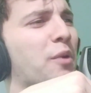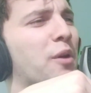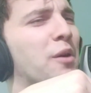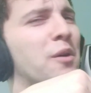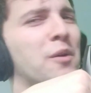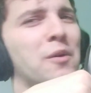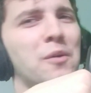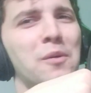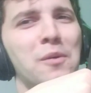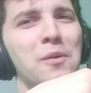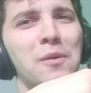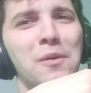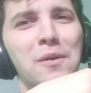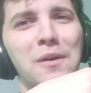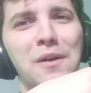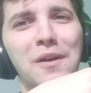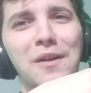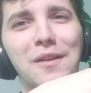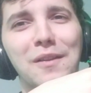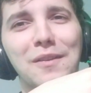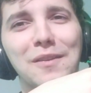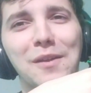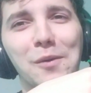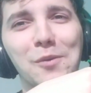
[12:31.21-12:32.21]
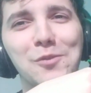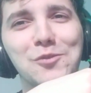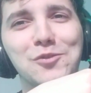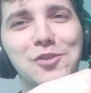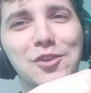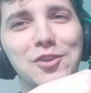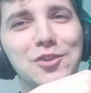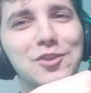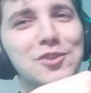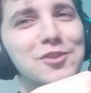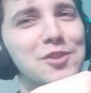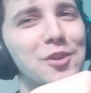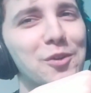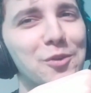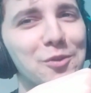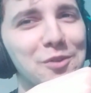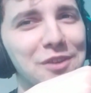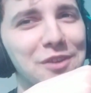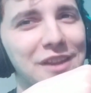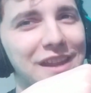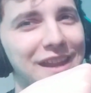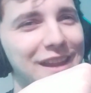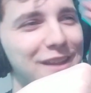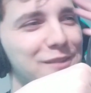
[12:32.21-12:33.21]
bro. There was just no
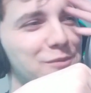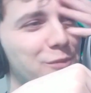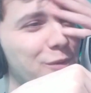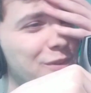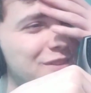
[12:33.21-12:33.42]
need, Judy,